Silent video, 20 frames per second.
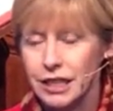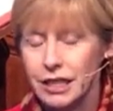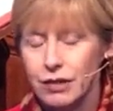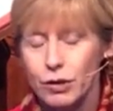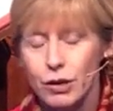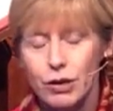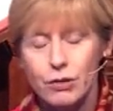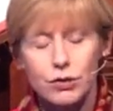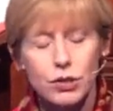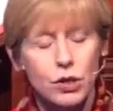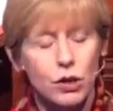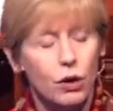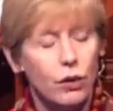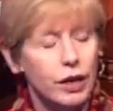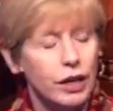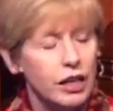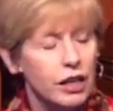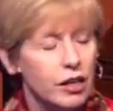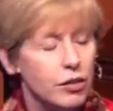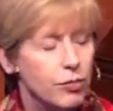When I was
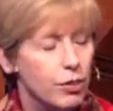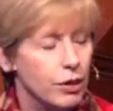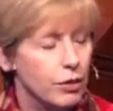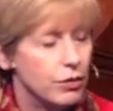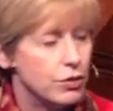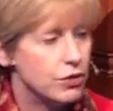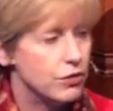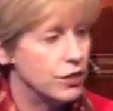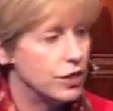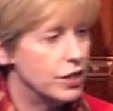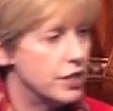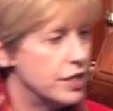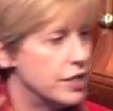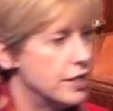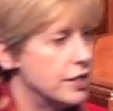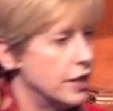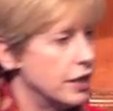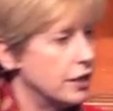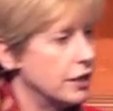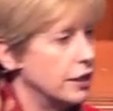growing up, I was very
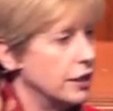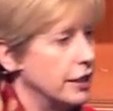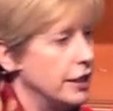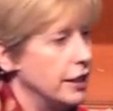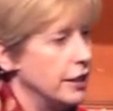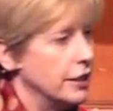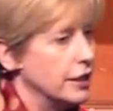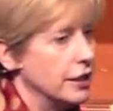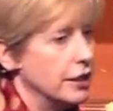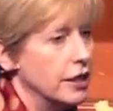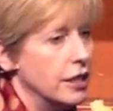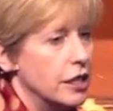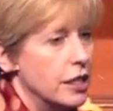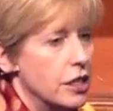sickly, and